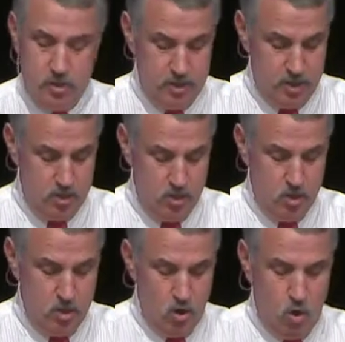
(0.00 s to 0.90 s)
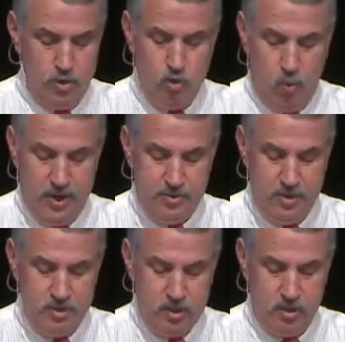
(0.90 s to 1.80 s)
are done, or the way
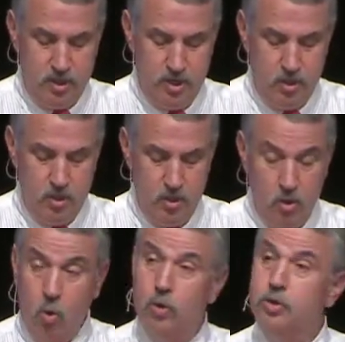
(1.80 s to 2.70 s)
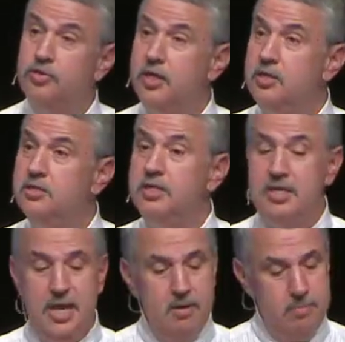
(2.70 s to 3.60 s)
things are done, or the things that
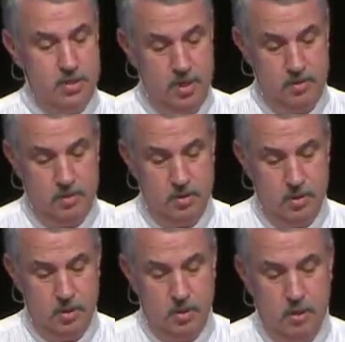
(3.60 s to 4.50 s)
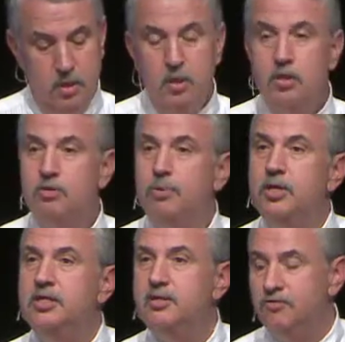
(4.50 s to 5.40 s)
can be done. To put
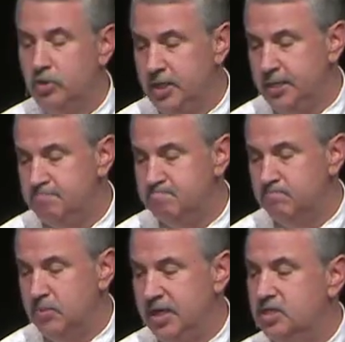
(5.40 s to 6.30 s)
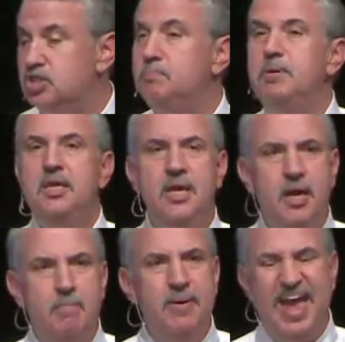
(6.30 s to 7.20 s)
it differently, it's speeding
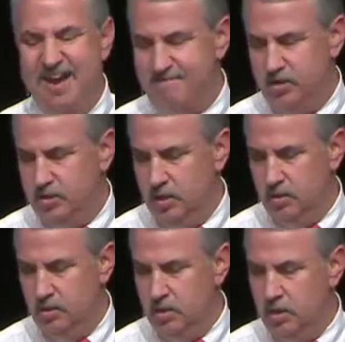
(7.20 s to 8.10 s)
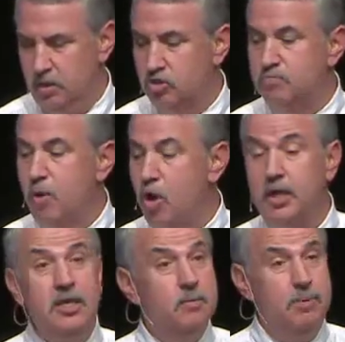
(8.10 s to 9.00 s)
up everything. The small
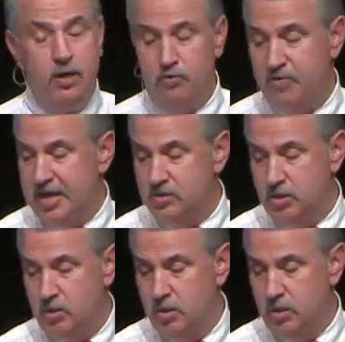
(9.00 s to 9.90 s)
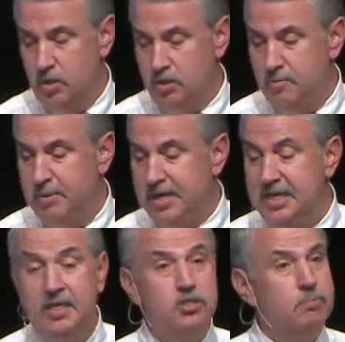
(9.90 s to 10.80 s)
can get bigger faster. The big
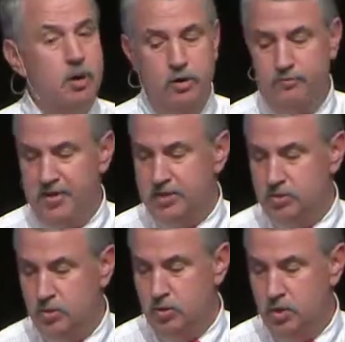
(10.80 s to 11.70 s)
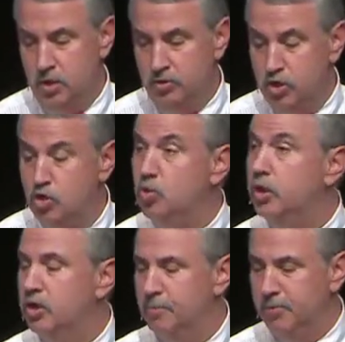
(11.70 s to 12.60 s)
can get smarter faster. The new
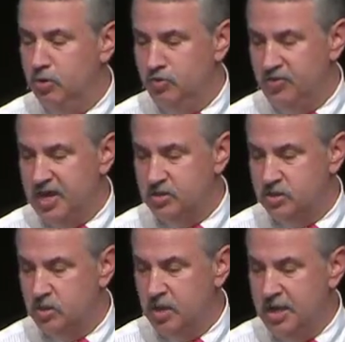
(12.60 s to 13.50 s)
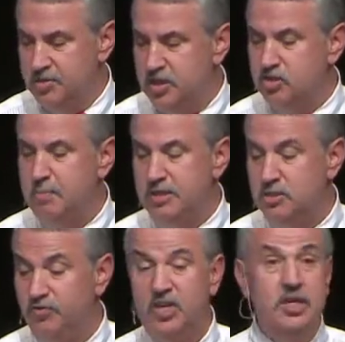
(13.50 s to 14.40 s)
can emerge faster. The
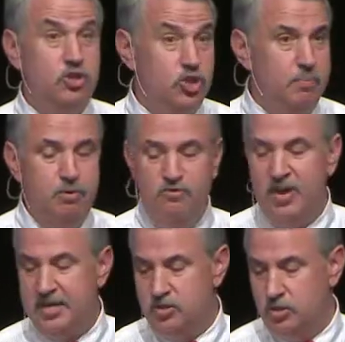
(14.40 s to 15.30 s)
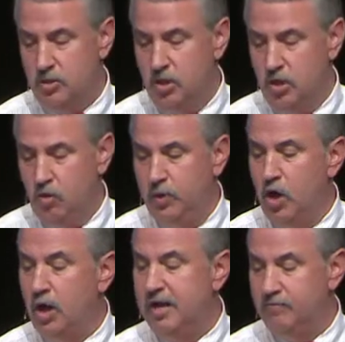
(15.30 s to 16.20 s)
expensive can get cheaper faster. We
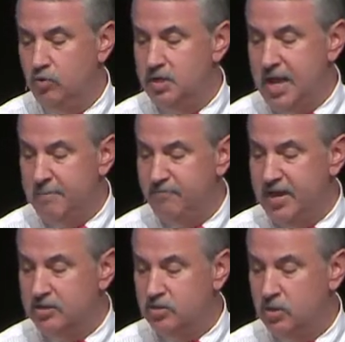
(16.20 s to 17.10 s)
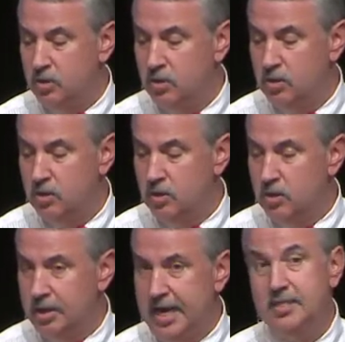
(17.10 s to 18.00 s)
all have to adapt faster.
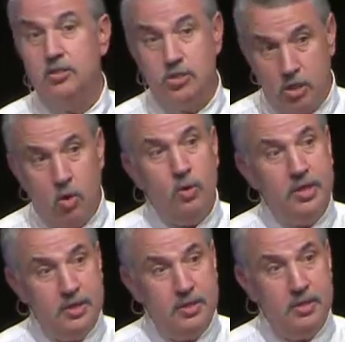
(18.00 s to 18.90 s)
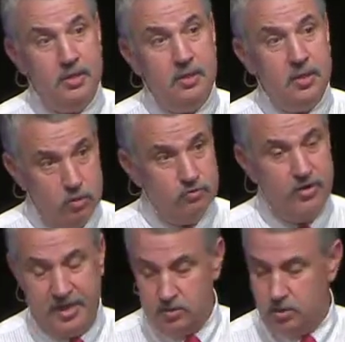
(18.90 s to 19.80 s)
And the slow get killed
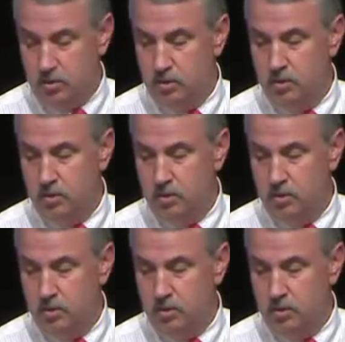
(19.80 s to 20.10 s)
faster.